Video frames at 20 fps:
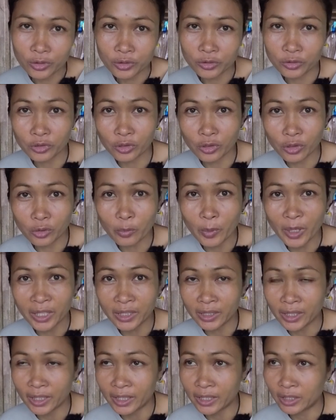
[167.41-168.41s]
you know, when
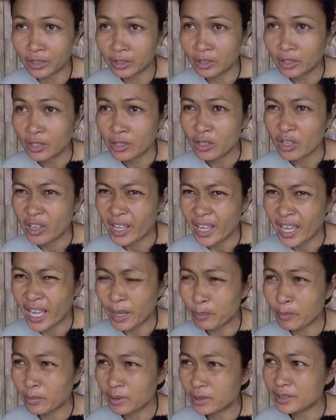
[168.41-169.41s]
I
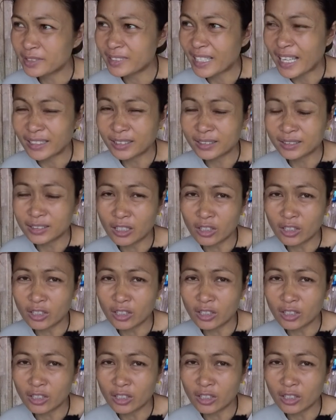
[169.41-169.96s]
have sun,